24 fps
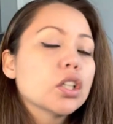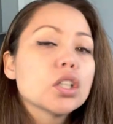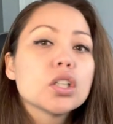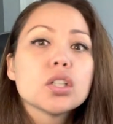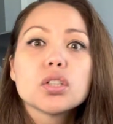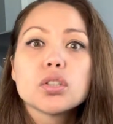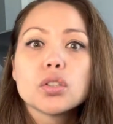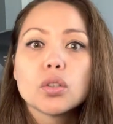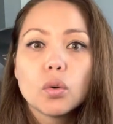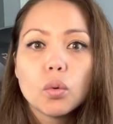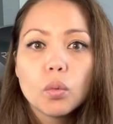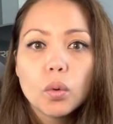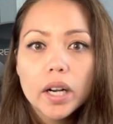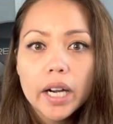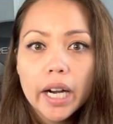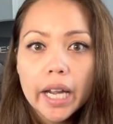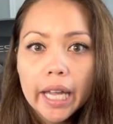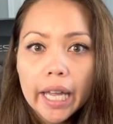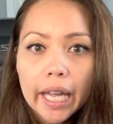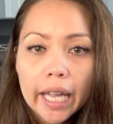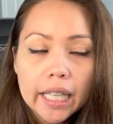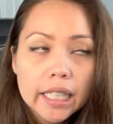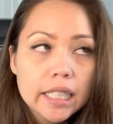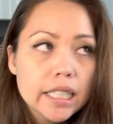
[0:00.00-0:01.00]
So what
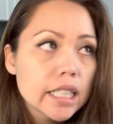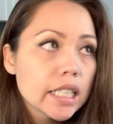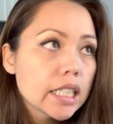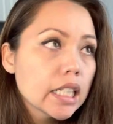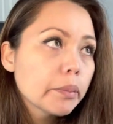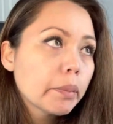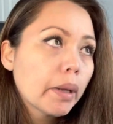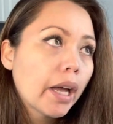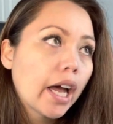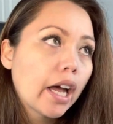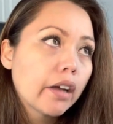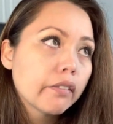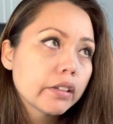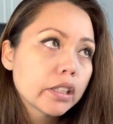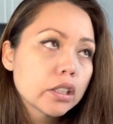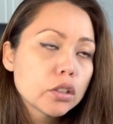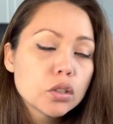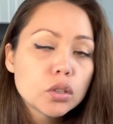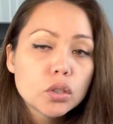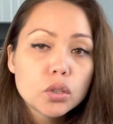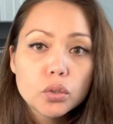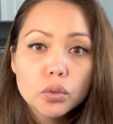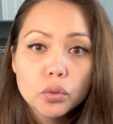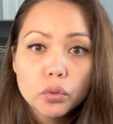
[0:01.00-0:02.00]
I ended up having
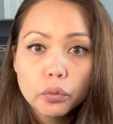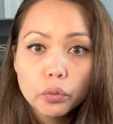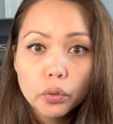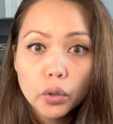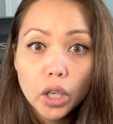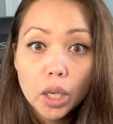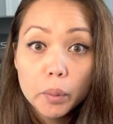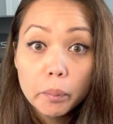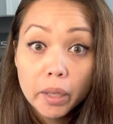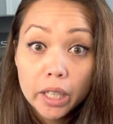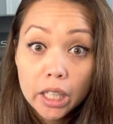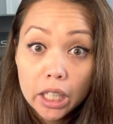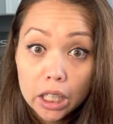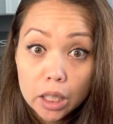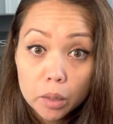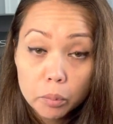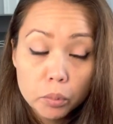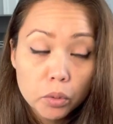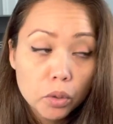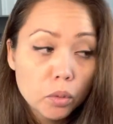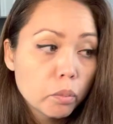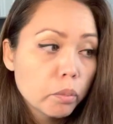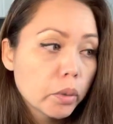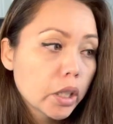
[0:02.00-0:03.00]
to do for my
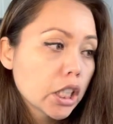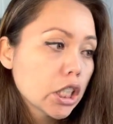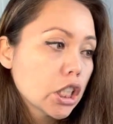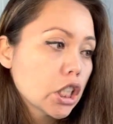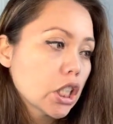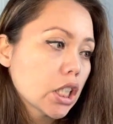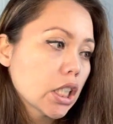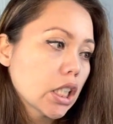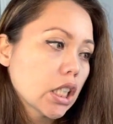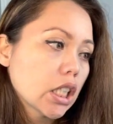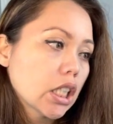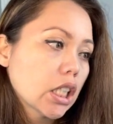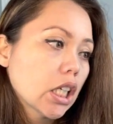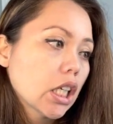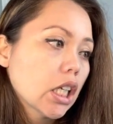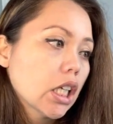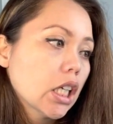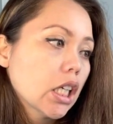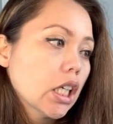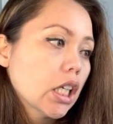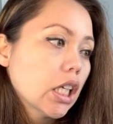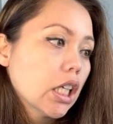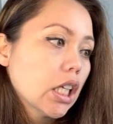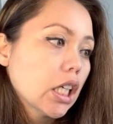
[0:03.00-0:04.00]
April budget
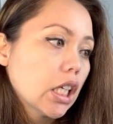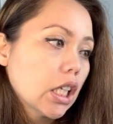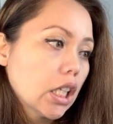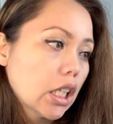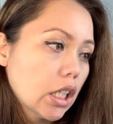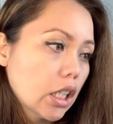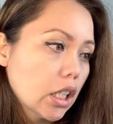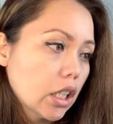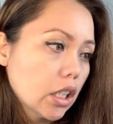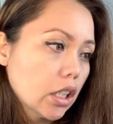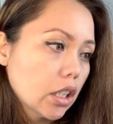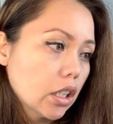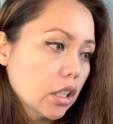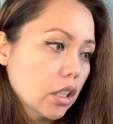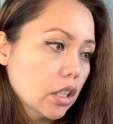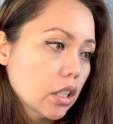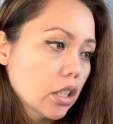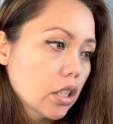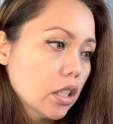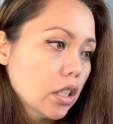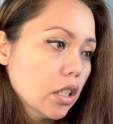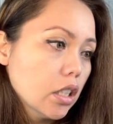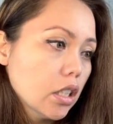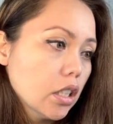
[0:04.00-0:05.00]

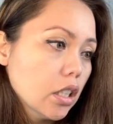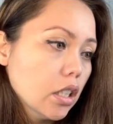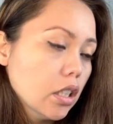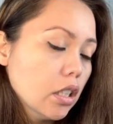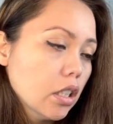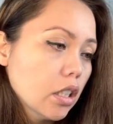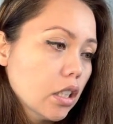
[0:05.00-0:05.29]
is